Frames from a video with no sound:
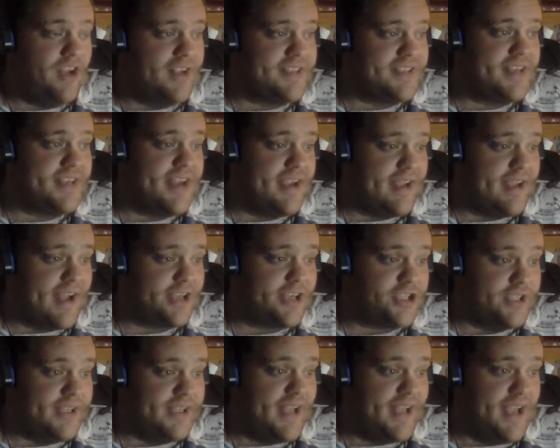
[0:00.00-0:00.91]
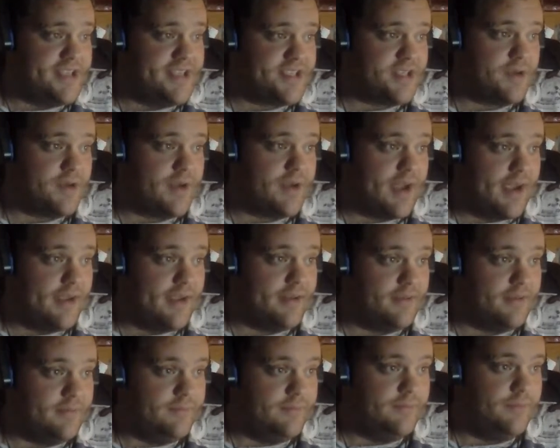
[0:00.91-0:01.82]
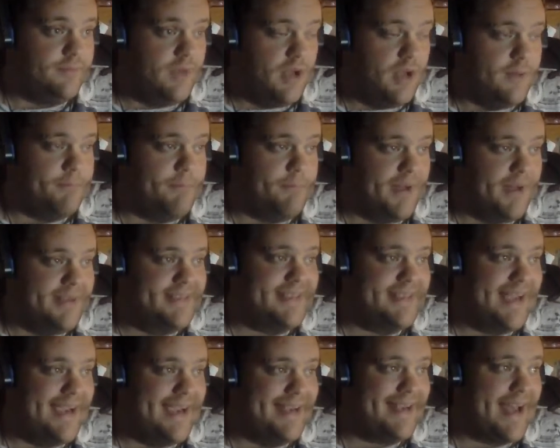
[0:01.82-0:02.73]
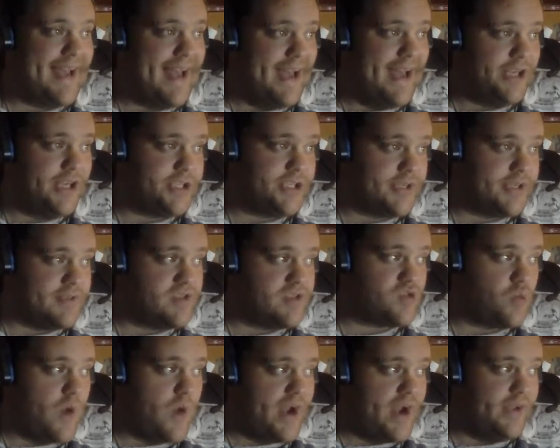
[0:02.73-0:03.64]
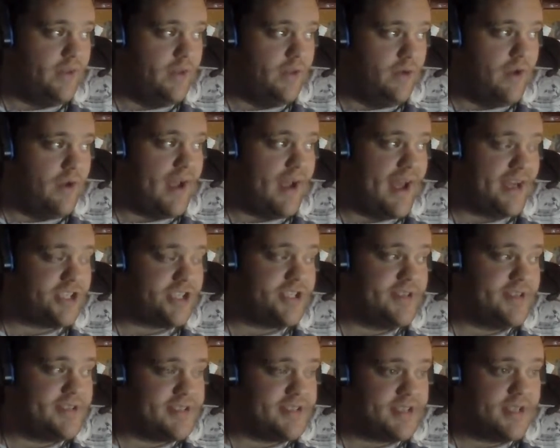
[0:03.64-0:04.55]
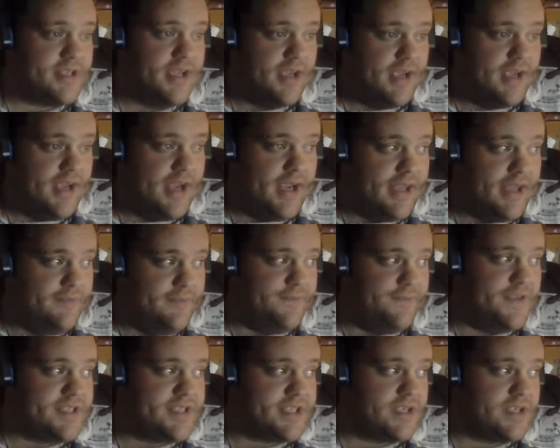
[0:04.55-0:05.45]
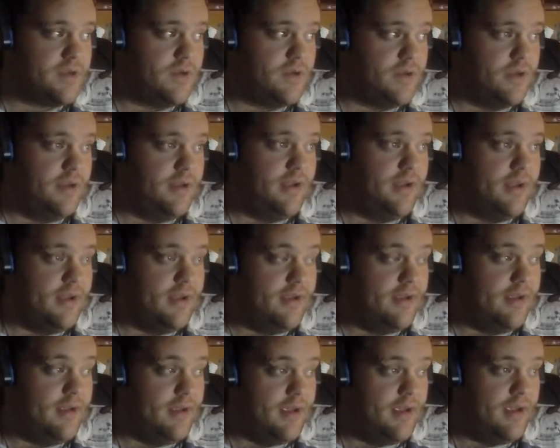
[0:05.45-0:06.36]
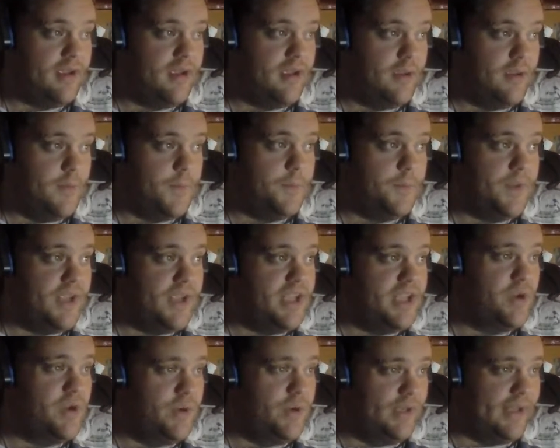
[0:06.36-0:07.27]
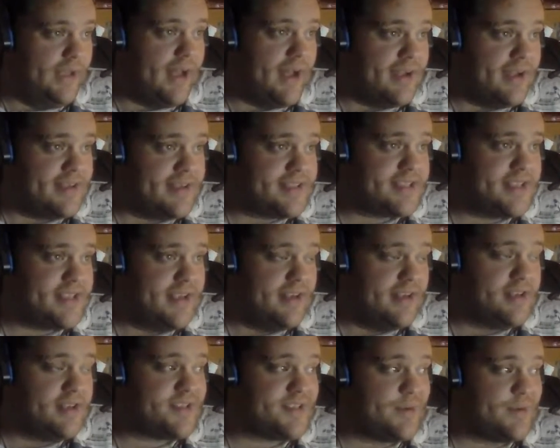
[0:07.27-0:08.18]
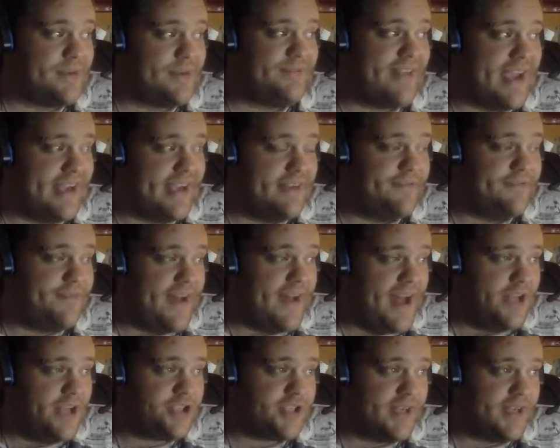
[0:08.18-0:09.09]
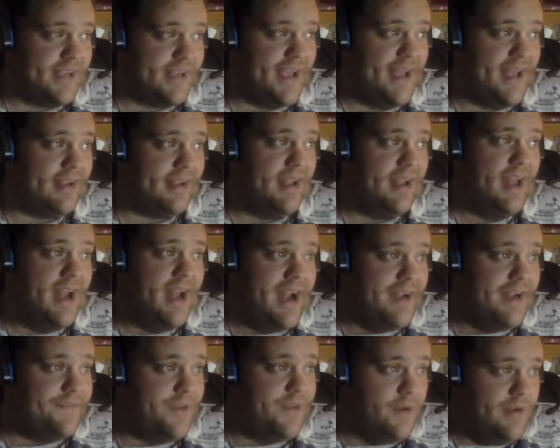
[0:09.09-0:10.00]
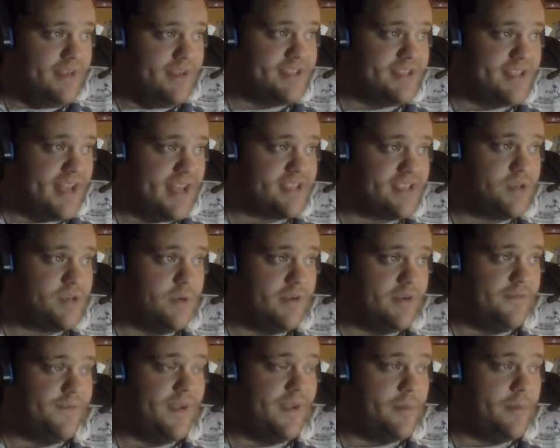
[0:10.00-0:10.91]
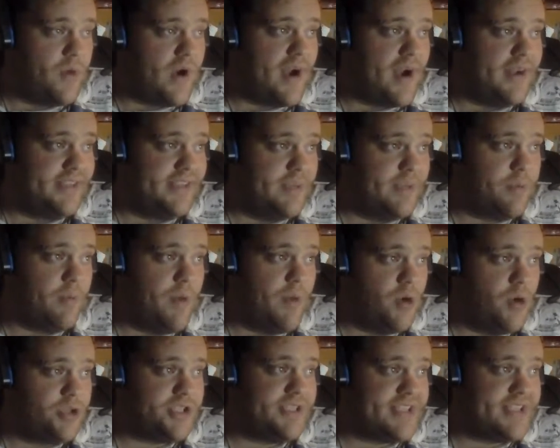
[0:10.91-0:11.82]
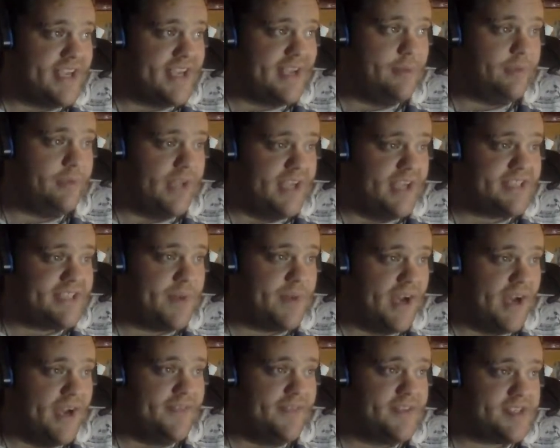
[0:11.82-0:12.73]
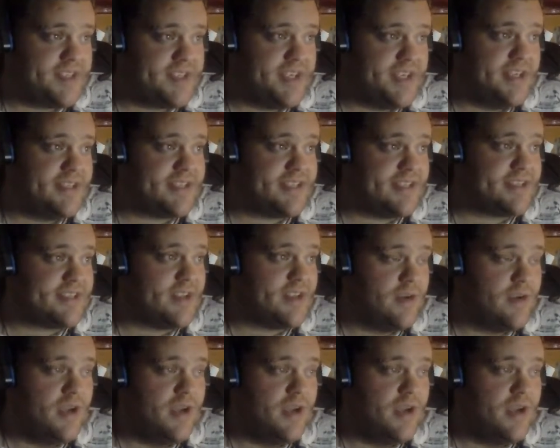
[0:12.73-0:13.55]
today, actually, yesterday. Mundane actions, regular actions in the physical being utilized in a sort of negative fashion. Again, if there is that sort of immorality promotion taking place behind the scenes, is there